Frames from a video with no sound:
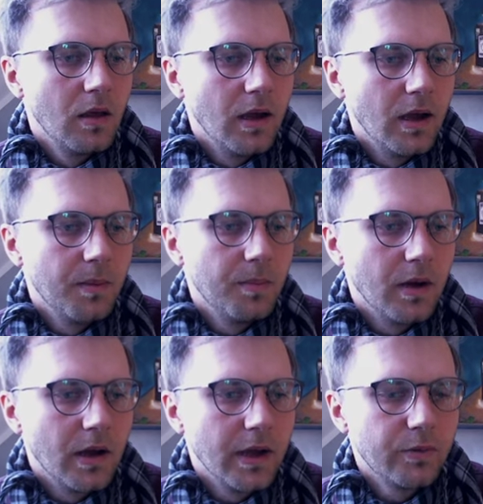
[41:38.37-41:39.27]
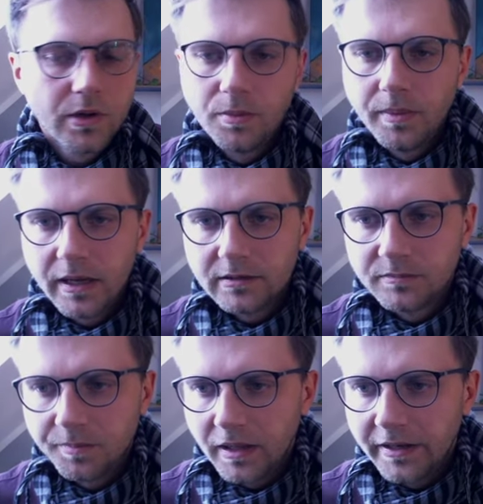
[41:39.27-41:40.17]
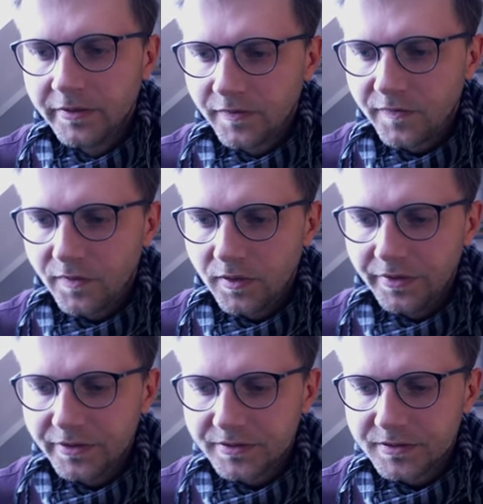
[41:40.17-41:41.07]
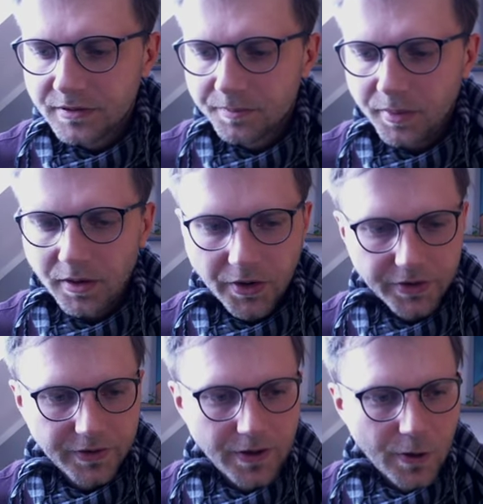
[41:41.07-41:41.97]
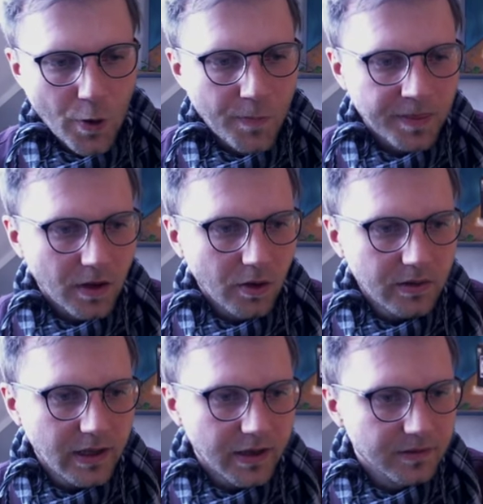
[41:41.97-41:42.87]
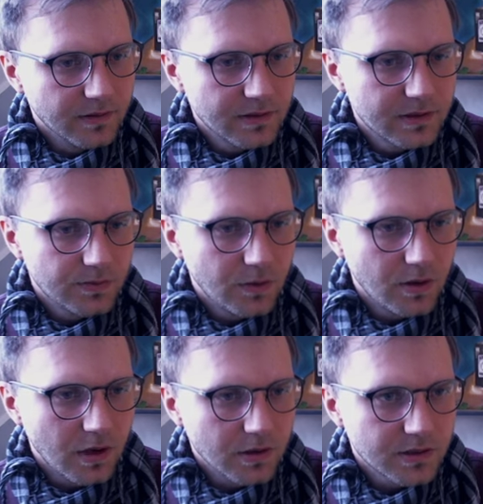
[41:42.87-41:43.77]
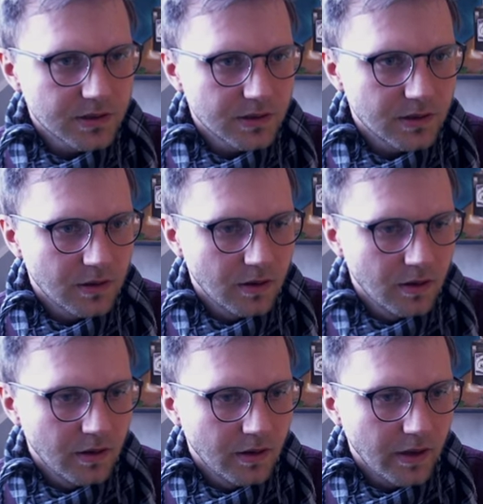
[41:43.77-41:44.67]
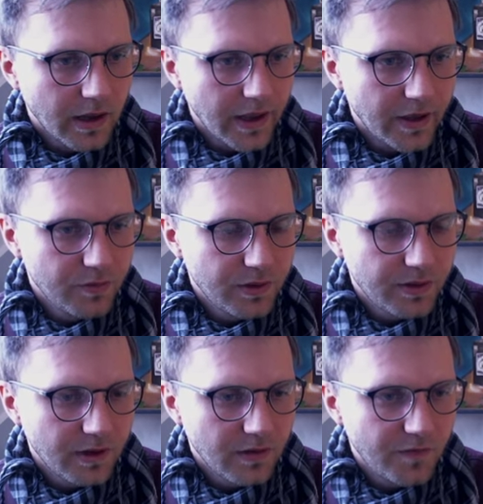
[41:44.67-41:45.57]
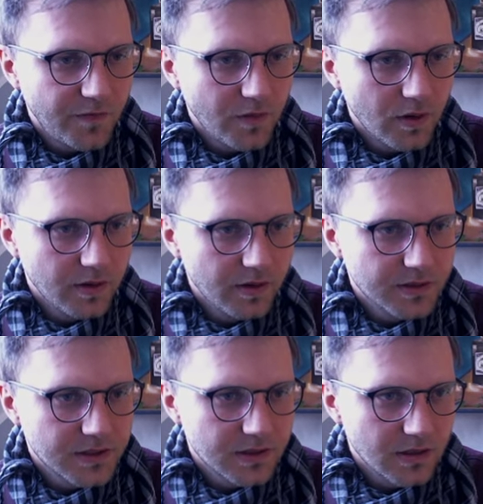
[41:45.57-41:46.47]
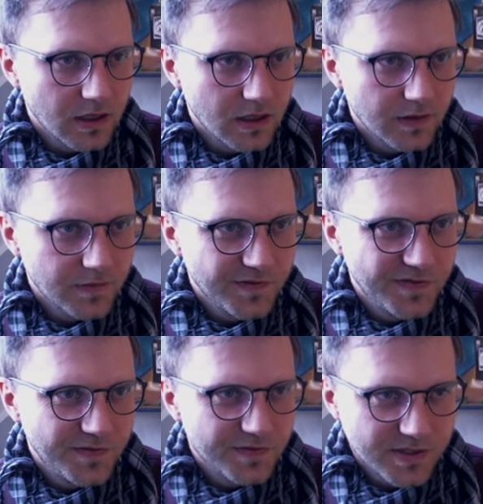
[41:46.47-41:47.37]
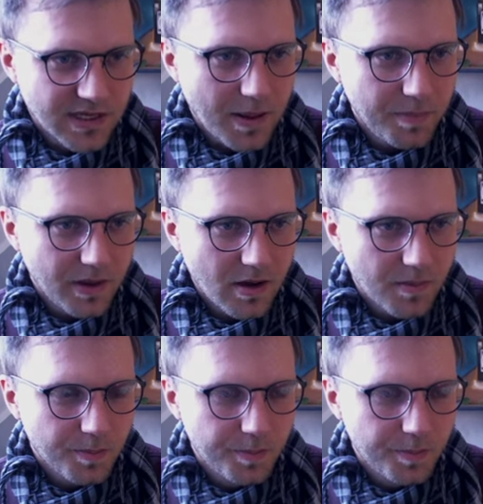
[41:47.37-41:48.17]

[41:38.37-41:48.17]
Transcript: um, I recommend Blender for this part okay this was everything for this uh, snapping.